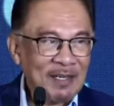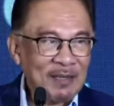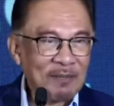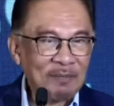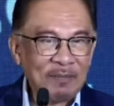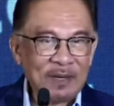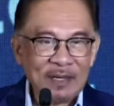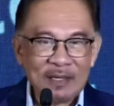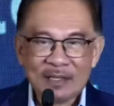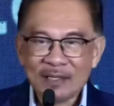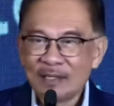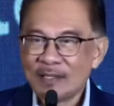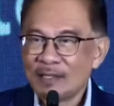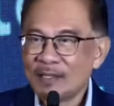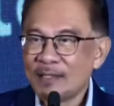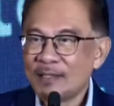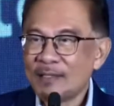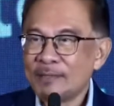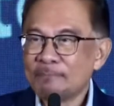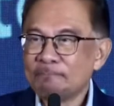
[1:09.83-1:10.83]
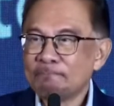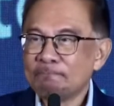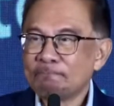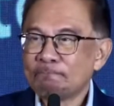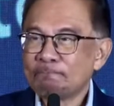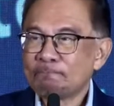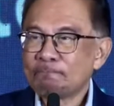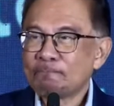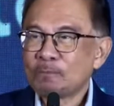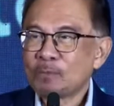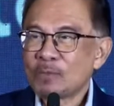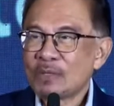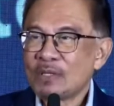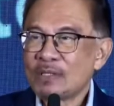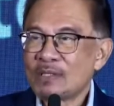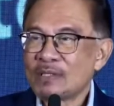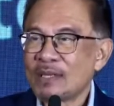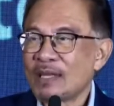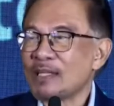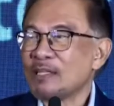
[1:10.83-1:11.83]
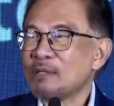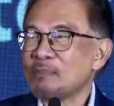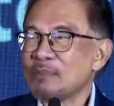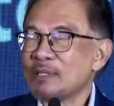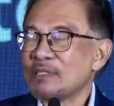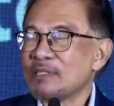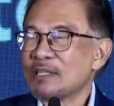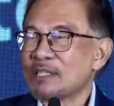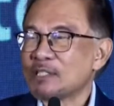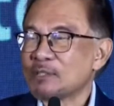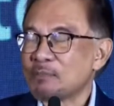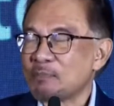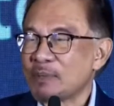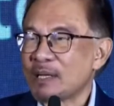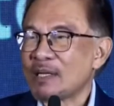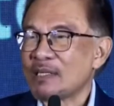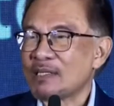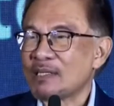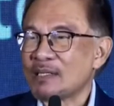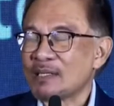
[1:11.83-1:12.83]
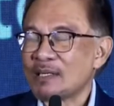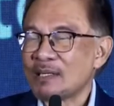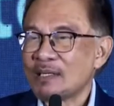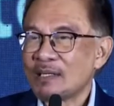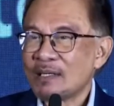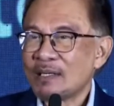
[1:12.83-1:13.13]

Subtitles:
by the sentiments expressed,